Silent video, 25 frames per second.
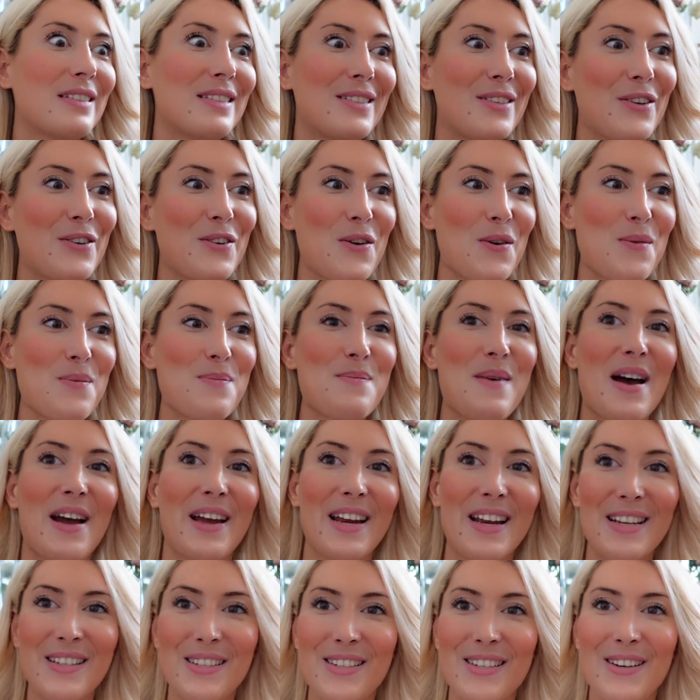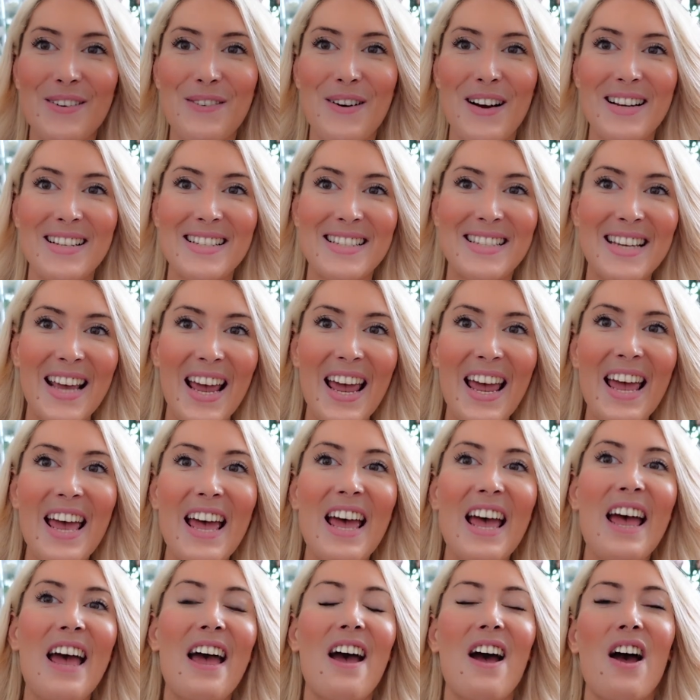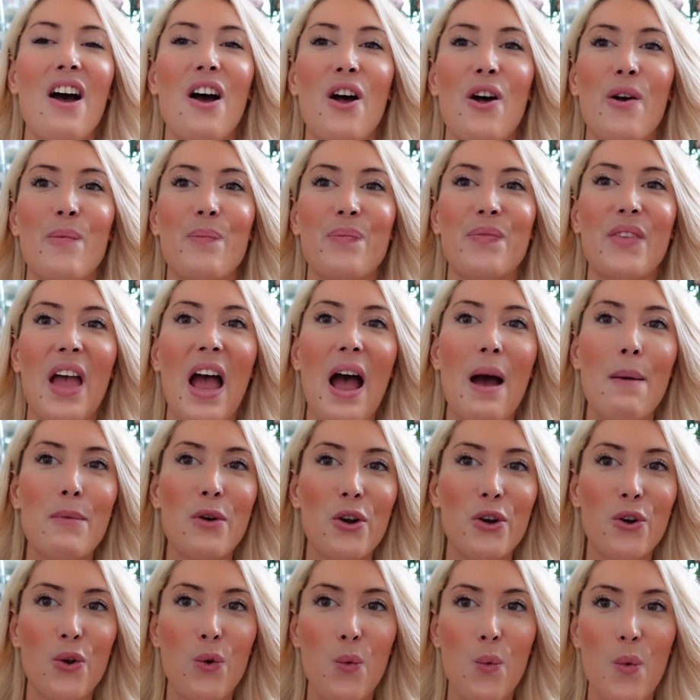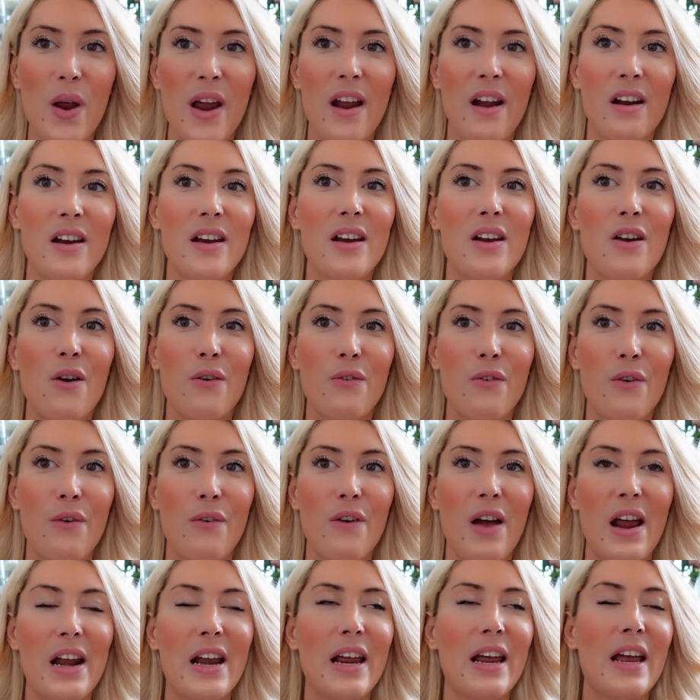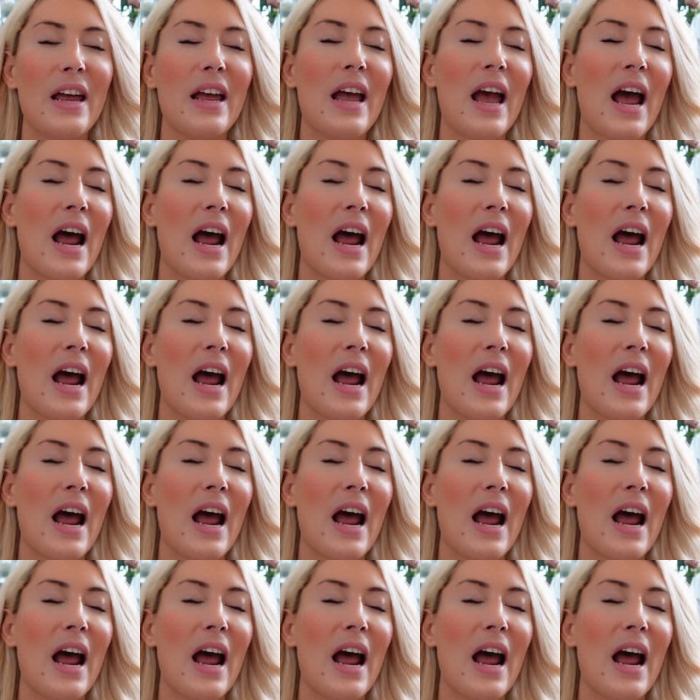you know, married one day, I'm gonna wear lily of the valley.